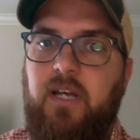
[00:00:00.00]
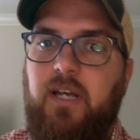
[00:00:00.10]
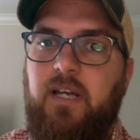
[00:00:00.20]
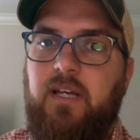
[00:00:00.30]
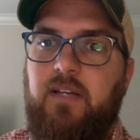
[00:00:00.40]

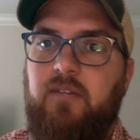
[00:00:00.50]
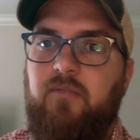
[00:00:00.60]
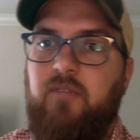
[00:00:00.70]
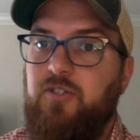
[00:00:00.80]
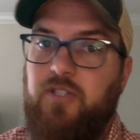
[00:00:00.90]

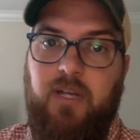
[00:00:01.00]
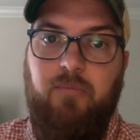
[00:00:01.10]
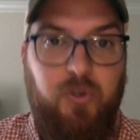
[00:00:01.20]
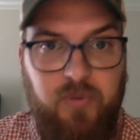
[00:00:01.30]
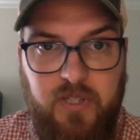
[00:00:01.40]
and they just
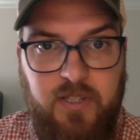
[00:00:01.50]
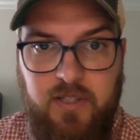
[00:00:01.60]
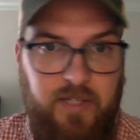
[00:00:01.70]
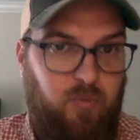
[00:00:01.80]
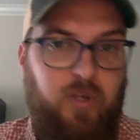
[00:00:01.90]
kept doing it.
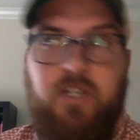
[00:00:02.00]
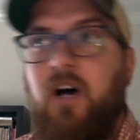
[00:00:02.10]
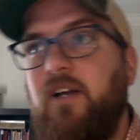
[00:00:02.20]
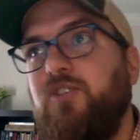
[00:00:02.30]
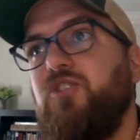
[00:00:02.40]
They would
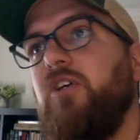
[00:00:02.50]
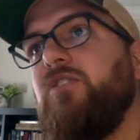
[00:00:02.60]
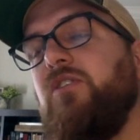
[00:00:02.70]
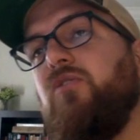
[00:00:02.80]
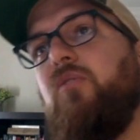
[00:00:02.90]
not
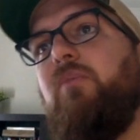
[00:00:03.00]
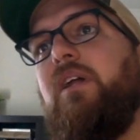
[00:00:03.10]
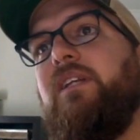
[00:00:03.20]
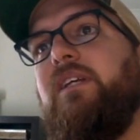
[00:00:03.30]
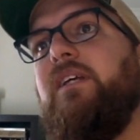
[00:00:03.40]
adjust until
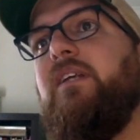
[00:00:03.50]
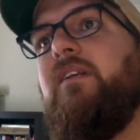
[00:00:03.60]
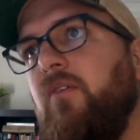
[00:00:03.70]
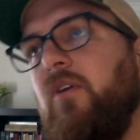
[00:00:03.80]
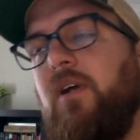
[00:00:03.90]
about the end.
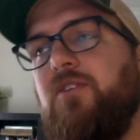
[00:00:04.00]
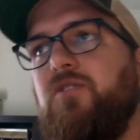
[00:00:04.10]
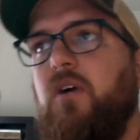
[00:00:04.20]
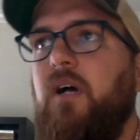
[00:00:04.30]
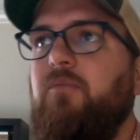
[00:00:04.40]
I
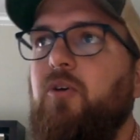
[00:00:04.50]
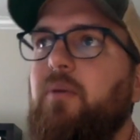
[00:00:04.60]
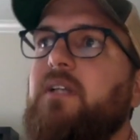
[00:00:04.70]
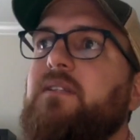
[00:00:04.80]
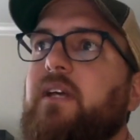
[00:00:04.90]
described no
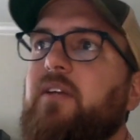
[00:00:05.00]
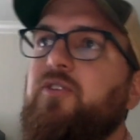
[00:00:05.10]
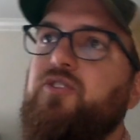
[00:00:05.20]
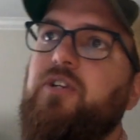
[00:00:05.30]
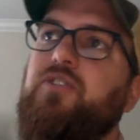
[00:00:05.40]
man's land
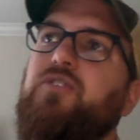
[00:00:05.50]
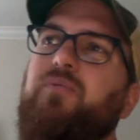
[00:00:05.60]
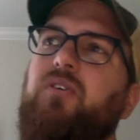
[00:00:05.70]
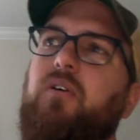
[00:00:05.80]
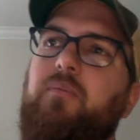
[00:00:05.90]
and trenches.
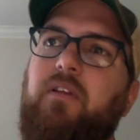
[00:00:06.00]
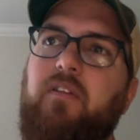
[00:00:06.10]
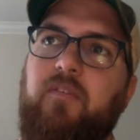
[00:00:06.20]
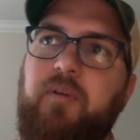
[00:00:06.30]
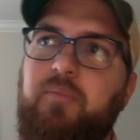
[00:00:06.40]
We talked about the
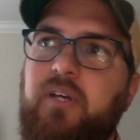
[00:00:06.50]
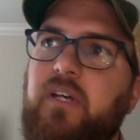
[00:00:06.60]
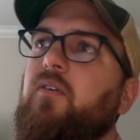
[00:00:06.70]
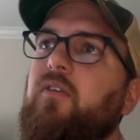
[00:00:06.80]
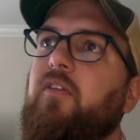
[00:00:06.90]
three
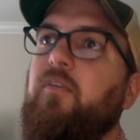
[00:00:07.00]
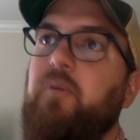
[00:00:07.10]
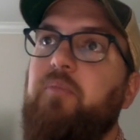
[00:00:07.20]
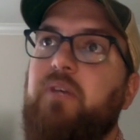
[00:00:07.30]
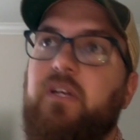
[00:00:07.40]

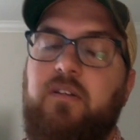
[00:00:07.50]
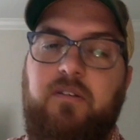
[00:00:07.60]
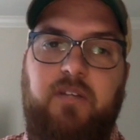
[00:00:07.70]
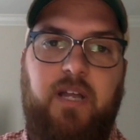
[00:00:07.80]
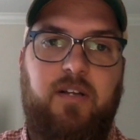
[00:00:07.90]
big
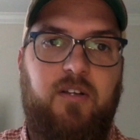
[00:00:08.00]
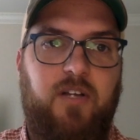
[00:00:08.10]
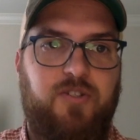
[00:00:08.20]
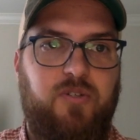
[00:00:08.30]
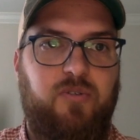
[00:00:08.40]

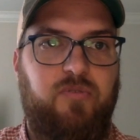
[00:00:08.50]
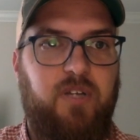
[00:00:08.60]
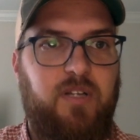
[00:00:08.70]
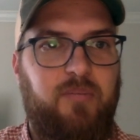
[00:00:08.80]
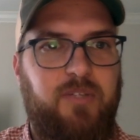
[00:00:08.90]
technological
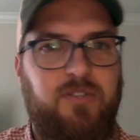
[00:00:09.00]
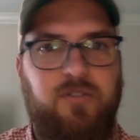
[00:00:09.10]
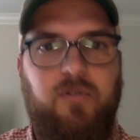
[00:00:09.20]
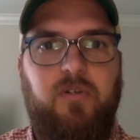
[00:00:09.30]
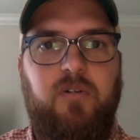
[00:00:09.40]
developments,
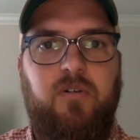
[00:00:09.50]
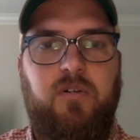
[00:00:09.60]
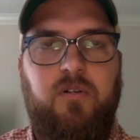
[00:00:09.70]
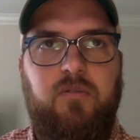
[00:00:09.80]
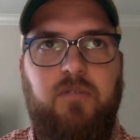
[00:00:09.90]

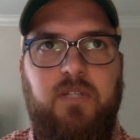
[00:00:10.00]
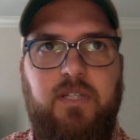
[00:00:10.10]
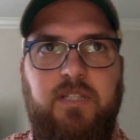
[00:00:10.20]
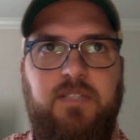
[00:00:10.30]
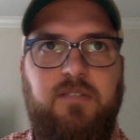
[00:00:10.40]
or at
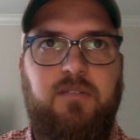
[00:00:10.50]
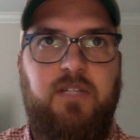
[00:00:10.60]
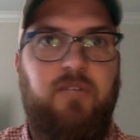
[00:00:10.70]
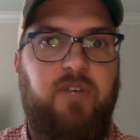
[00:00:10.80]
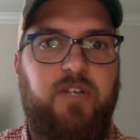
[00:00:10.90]
least
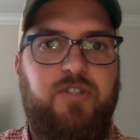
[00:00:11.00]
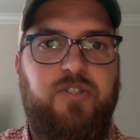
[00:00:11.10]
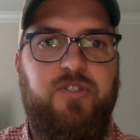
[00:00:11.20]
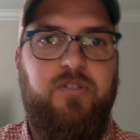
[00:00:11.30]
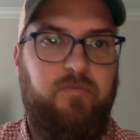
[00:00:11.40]

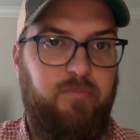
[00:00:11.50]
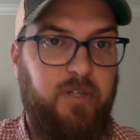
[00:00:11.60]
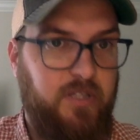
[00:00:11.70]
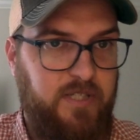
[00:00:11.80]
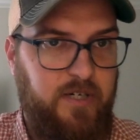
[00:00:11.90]
innovations,
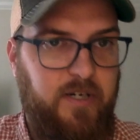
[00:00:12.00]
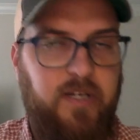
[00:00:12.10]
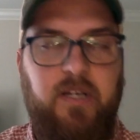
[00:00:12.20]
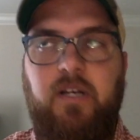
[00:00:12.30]
military,